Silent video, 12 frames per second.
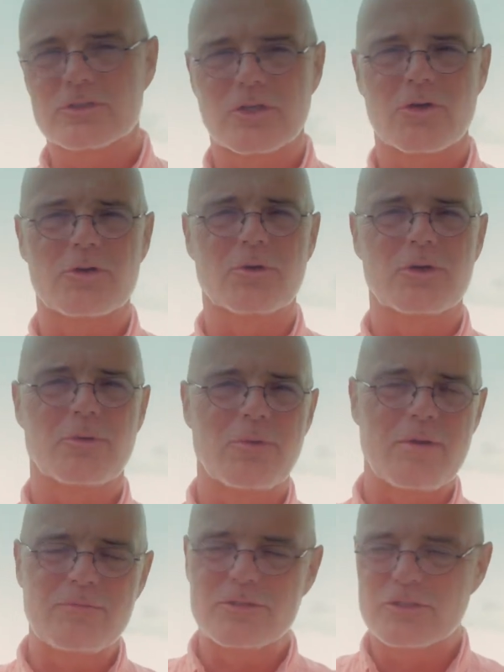zone or in a
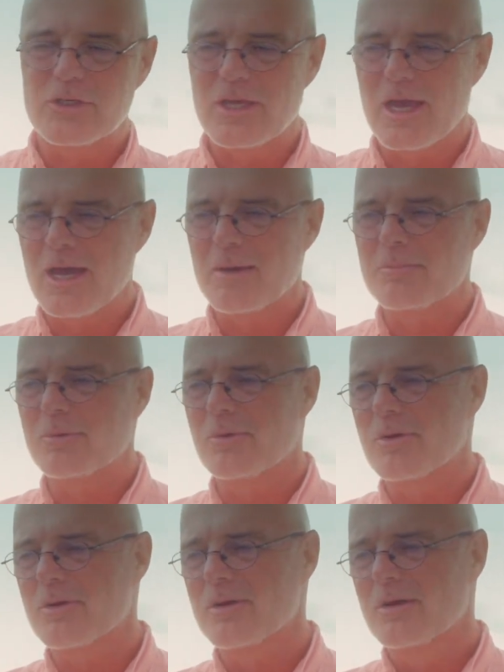refugee camp
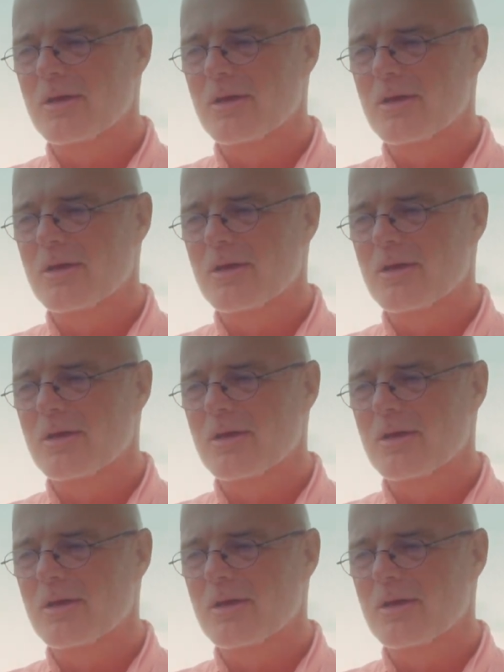or